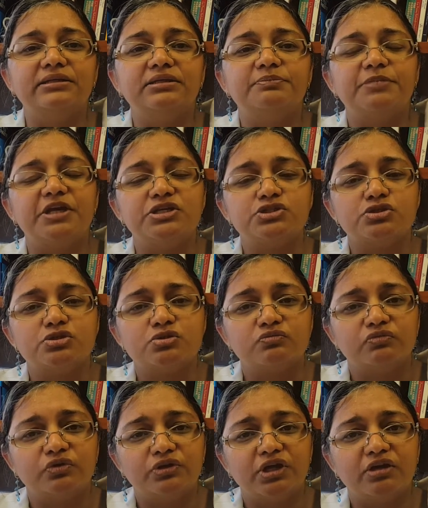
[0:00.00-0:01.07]
the
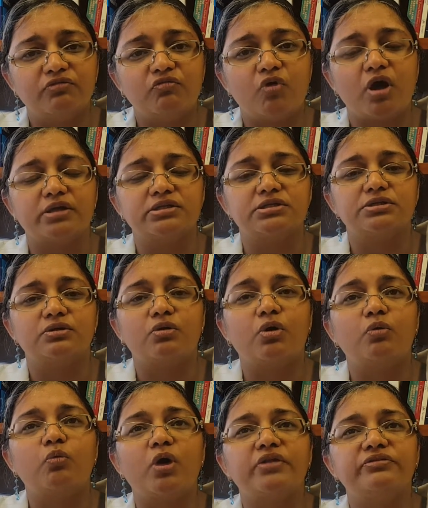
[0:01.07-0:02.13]
patient would have wanted
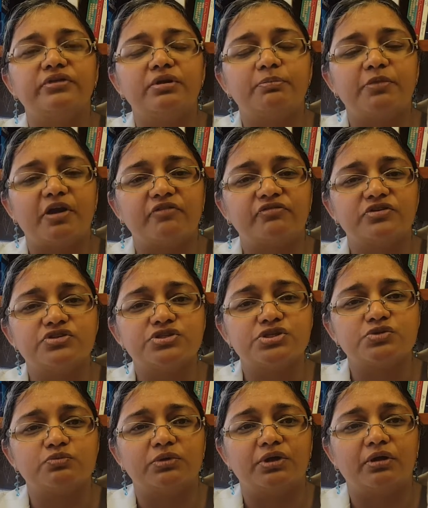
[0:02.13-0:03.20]
or what their
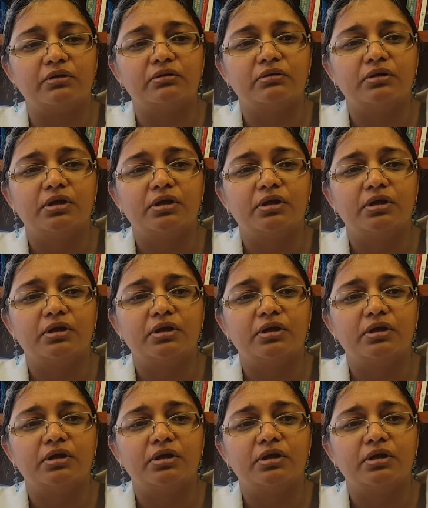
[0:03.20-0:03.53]
preferences were.